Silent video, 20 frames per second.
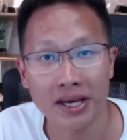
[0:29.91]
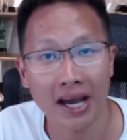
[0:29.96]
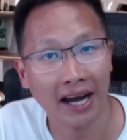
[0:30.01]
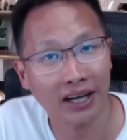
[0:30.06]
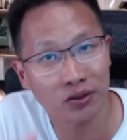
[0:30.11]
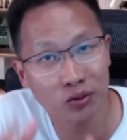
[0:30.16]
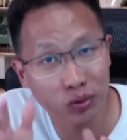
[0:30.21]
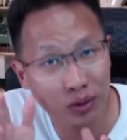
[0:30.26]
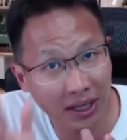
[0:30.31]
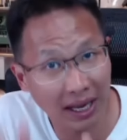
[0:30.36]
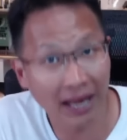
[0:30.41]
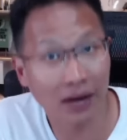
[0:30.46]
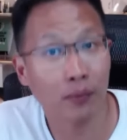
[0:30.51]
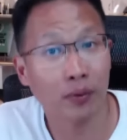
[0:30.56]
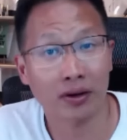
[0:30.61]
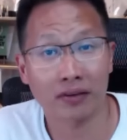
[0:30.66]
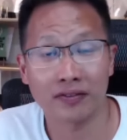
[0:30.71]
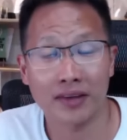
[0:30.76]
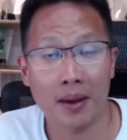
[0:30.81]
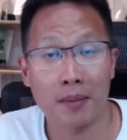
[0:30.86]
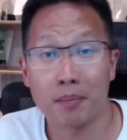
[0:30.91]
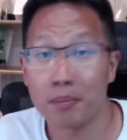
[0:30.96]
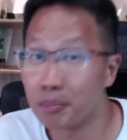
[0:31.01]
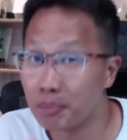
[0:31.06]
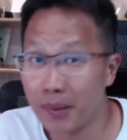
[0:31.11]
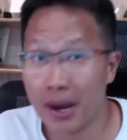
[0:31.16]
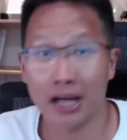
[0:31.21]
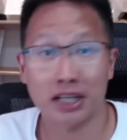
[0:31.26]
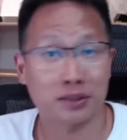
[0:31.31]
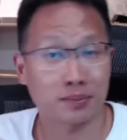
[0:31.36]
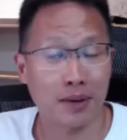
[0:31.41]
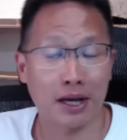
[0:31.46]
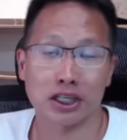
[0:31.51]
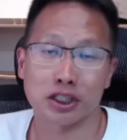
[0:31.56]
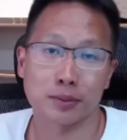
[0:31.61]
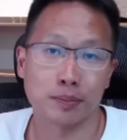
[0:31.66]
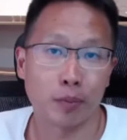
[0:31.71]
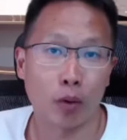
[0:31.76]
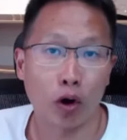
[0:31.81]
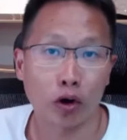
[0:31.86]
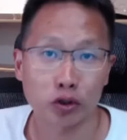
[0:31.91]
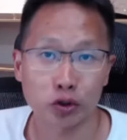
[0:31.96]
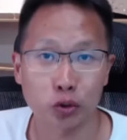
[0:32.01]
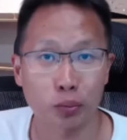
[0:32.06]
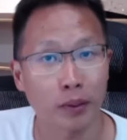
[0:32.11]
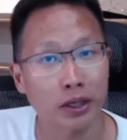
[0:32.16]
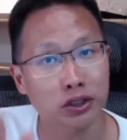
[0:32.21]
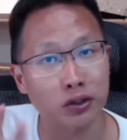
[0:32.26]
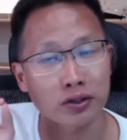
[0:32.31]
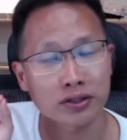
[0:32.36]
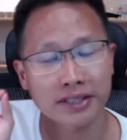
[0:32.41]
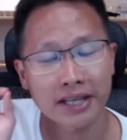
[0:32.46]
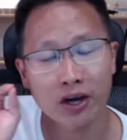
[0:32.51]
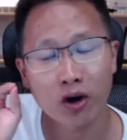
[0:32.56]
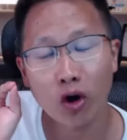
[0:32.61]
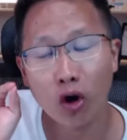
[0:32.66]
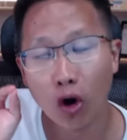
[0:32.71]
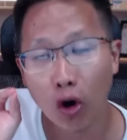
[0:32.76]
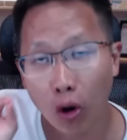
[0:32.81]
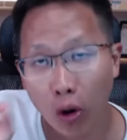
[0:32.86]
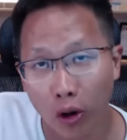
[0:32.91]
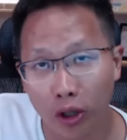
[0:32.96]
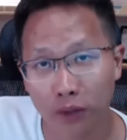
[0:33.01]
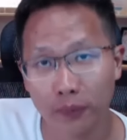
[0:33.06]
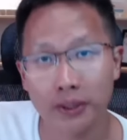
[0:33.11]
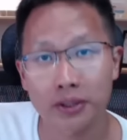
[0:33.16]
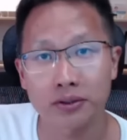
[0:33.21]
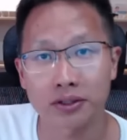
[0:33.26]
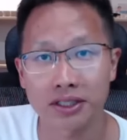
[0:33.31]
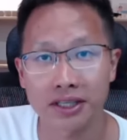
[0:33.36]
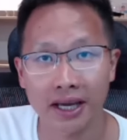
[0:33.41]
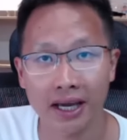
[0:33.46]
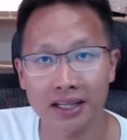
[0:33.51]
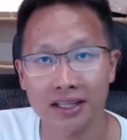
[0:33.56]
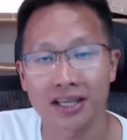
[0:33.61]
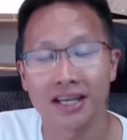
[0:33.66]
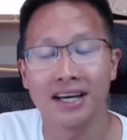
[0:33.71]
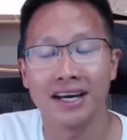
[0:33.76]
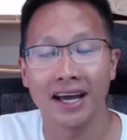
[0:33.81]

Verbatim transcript: I do like one of them much, much more. So make sure you stay all the way to the end